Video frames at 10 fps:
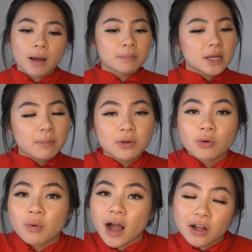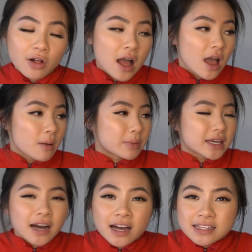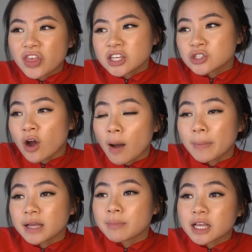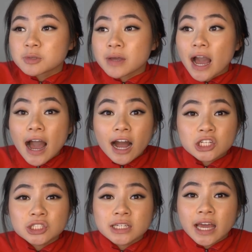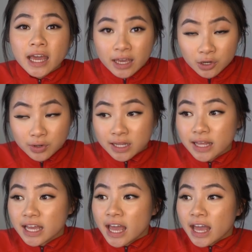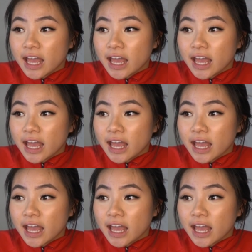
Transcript: pumped up in a while because this topic makes me actually angry. Like,